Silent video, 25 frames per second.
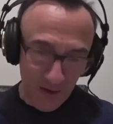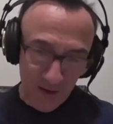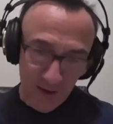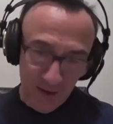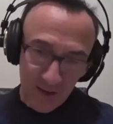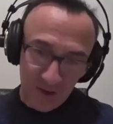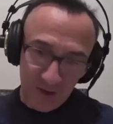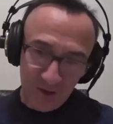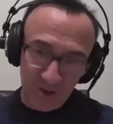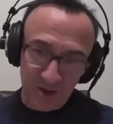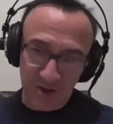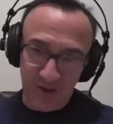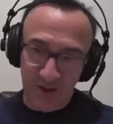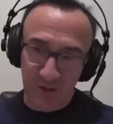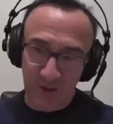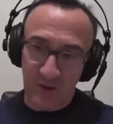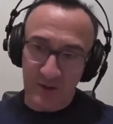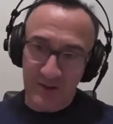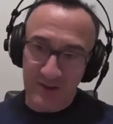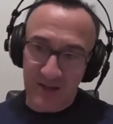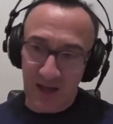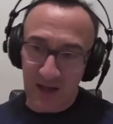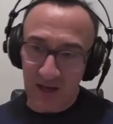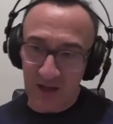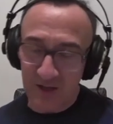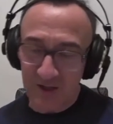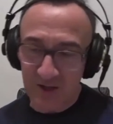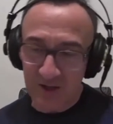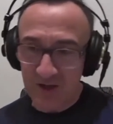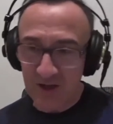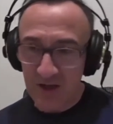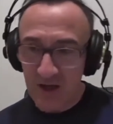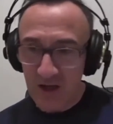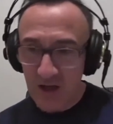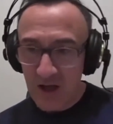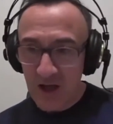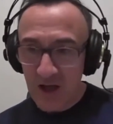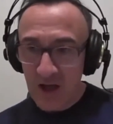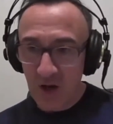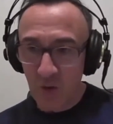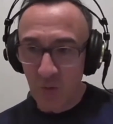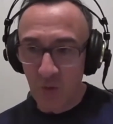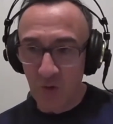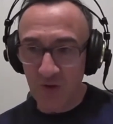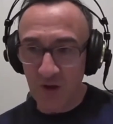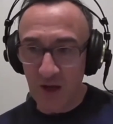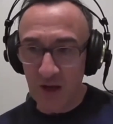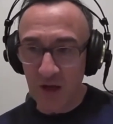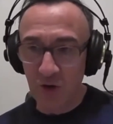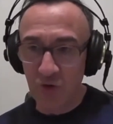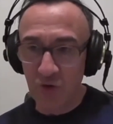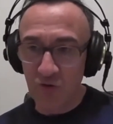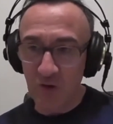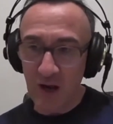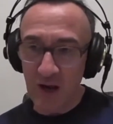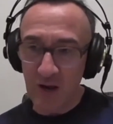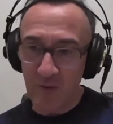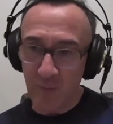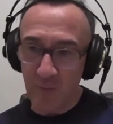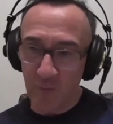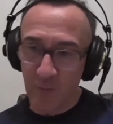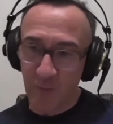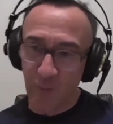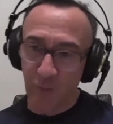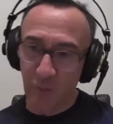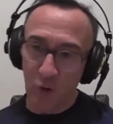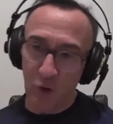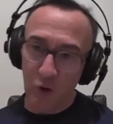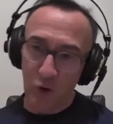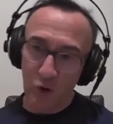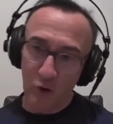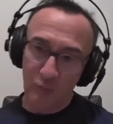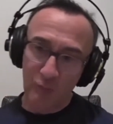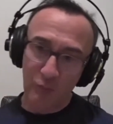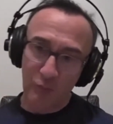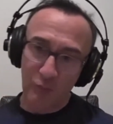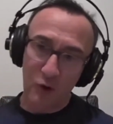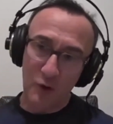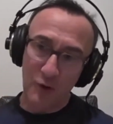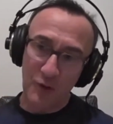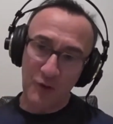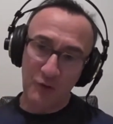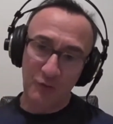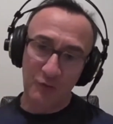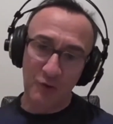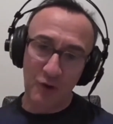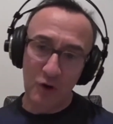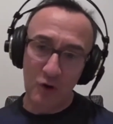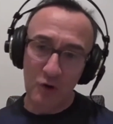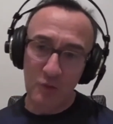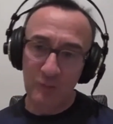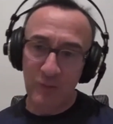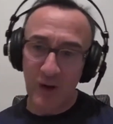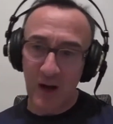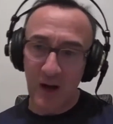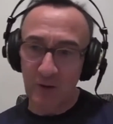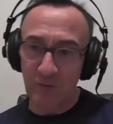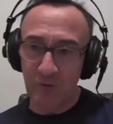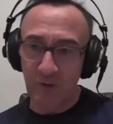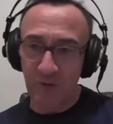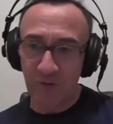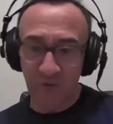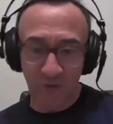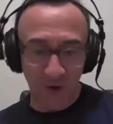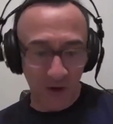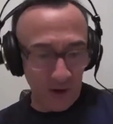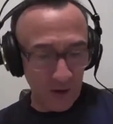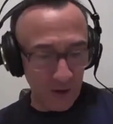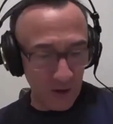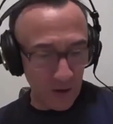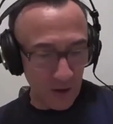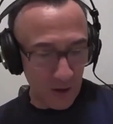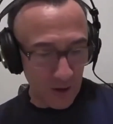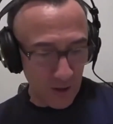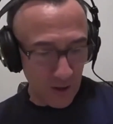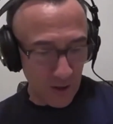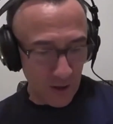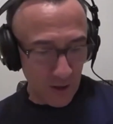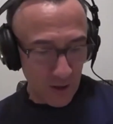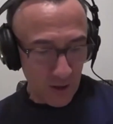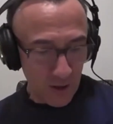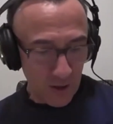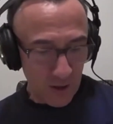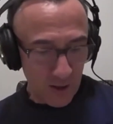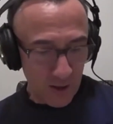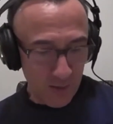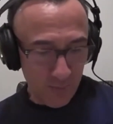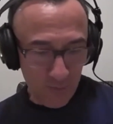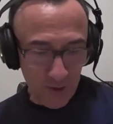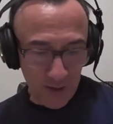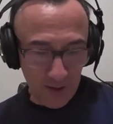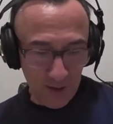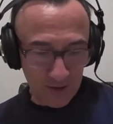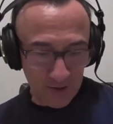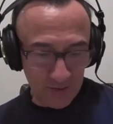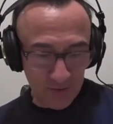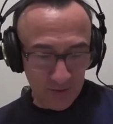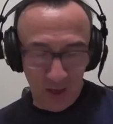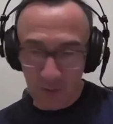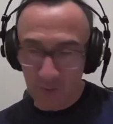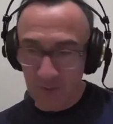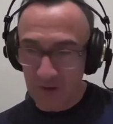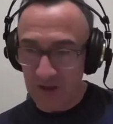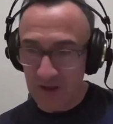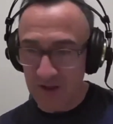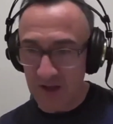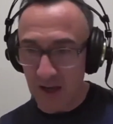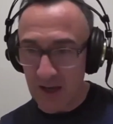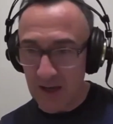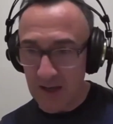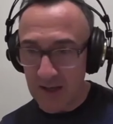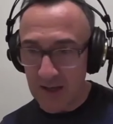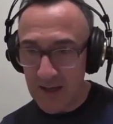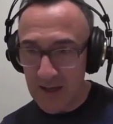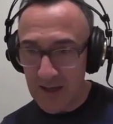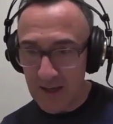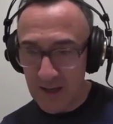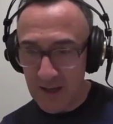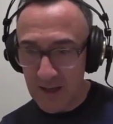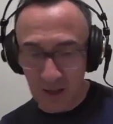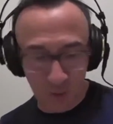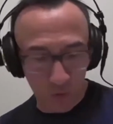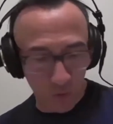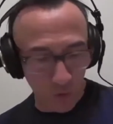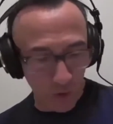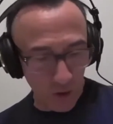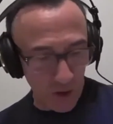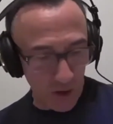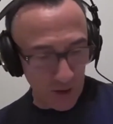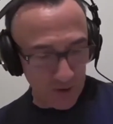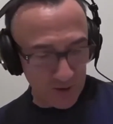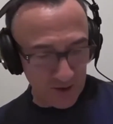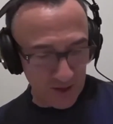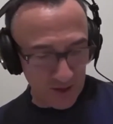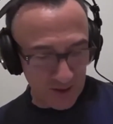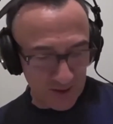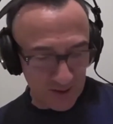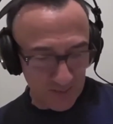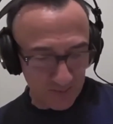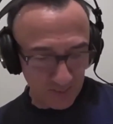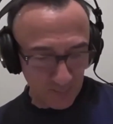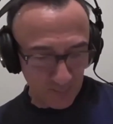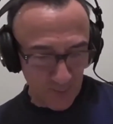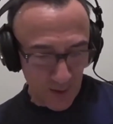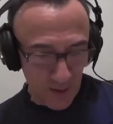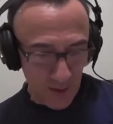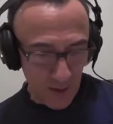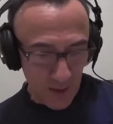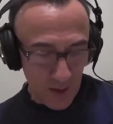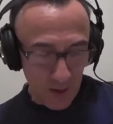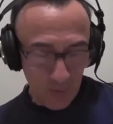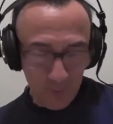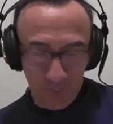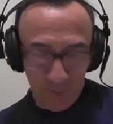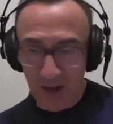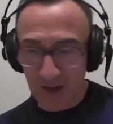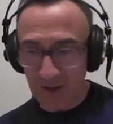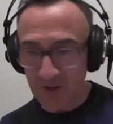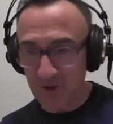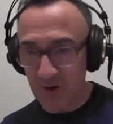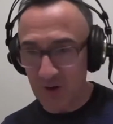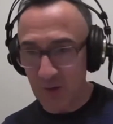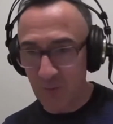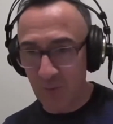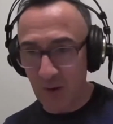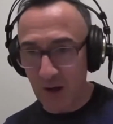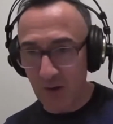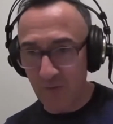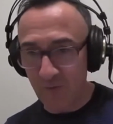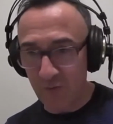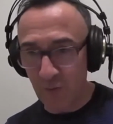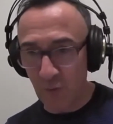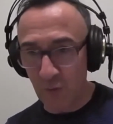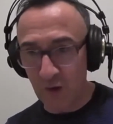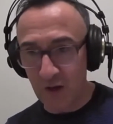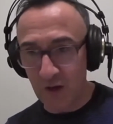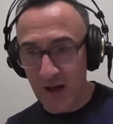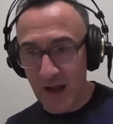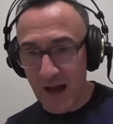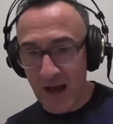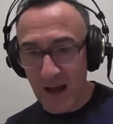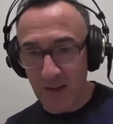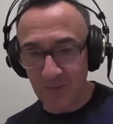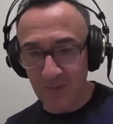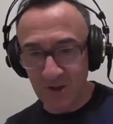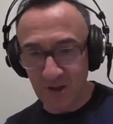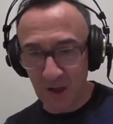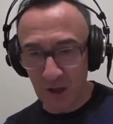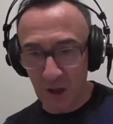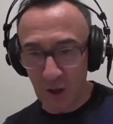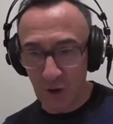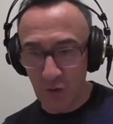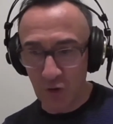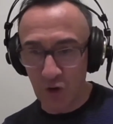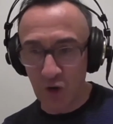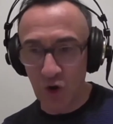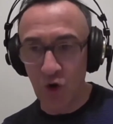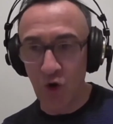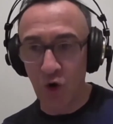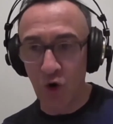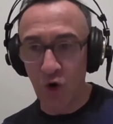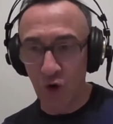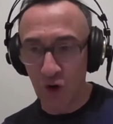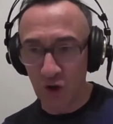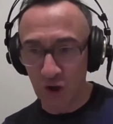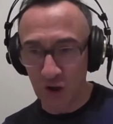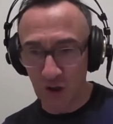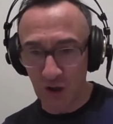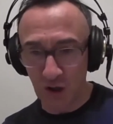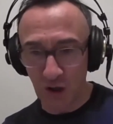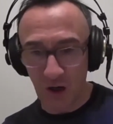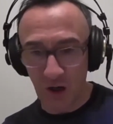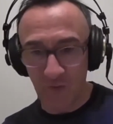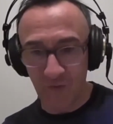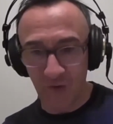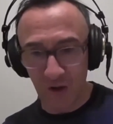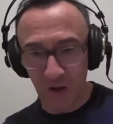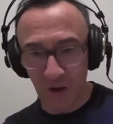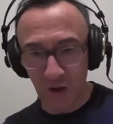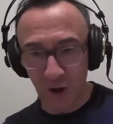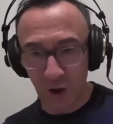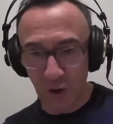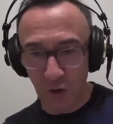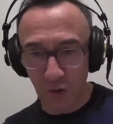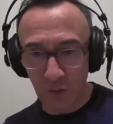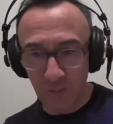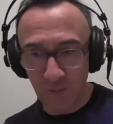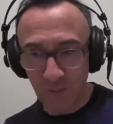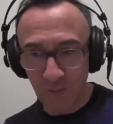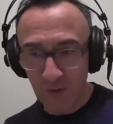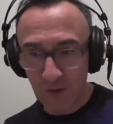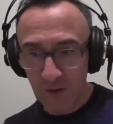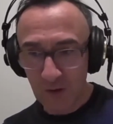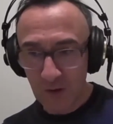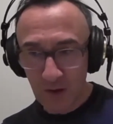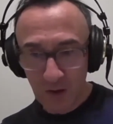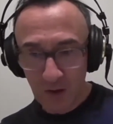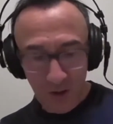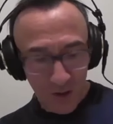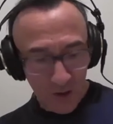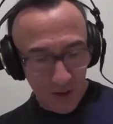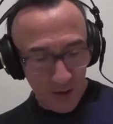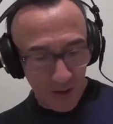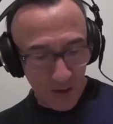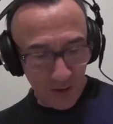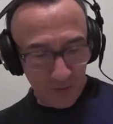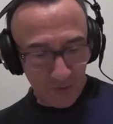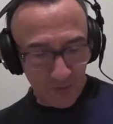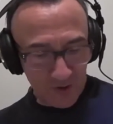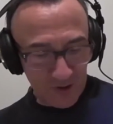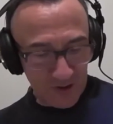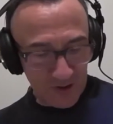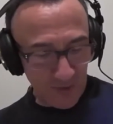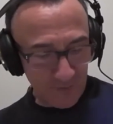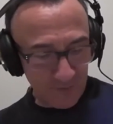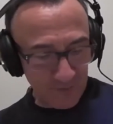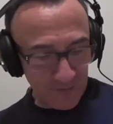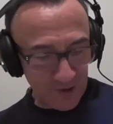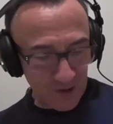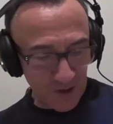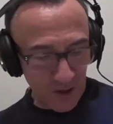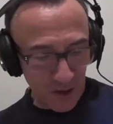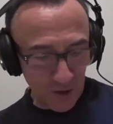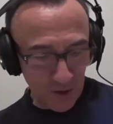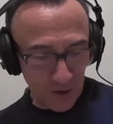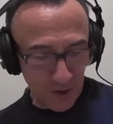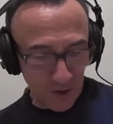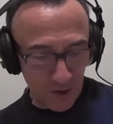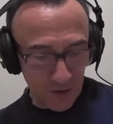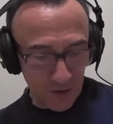Stuart Dallas with a great ball put through by Rafinha. He makes no mistake. He equalises. Patrick Bamford with an absolute corker of a goal in the 70th.